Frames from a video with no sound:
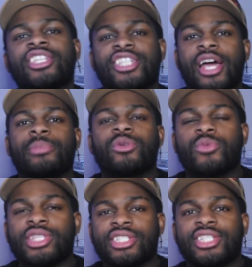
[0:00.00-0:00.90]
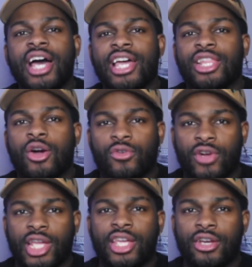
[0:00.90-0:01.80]
chapter with this dialogue
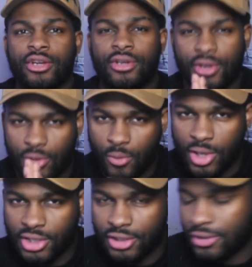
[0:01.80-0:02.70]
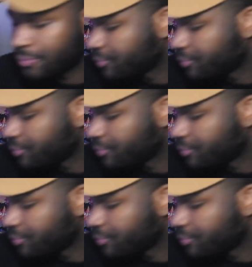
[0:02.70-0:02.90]
right here. Watch this.